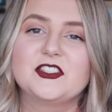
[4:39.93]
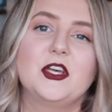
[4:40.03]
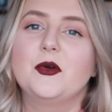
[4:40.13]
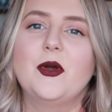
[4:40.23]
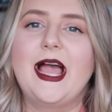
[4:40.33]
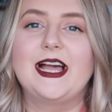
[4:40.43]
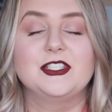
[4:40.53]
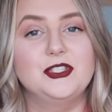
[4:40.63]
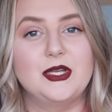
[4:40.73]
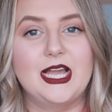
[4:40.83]
So
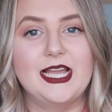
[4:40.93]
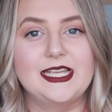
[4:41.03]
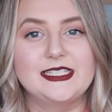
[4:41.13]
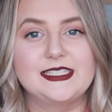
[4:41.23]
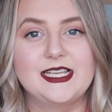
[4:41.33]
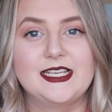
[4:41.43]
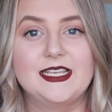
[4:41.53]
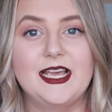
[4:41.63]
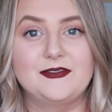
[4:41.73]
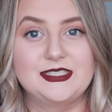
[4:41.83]
as you guys
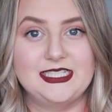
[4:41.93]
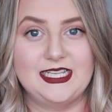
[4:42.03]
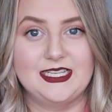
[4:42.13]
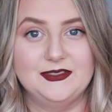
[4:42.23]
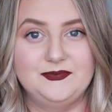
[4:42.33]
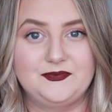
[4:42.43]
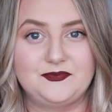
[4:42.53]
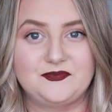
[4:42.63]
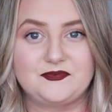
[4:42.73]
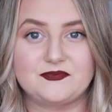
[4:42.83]
have seen
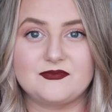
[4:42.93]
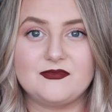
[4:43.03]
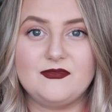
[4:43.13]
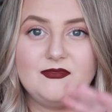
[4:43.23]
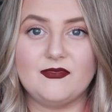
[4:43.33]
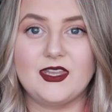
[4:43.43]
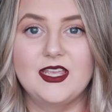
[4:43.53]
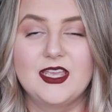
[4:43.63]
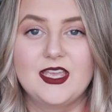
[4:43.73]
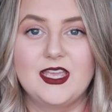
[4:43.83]

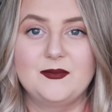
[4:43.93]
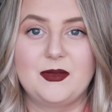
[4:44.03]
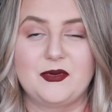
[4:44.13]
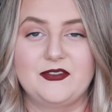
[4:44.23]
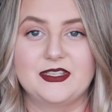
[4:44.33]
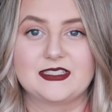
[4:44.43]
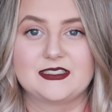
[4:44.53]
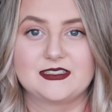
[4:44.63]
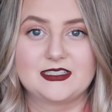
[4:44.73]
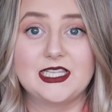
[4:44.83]
in my
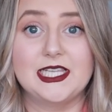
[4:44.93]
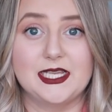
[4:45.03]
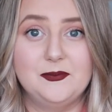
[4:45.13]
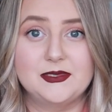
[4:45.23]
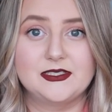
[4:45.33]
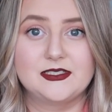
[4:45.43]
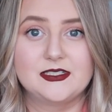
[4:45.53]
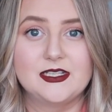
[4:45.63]
previous clips,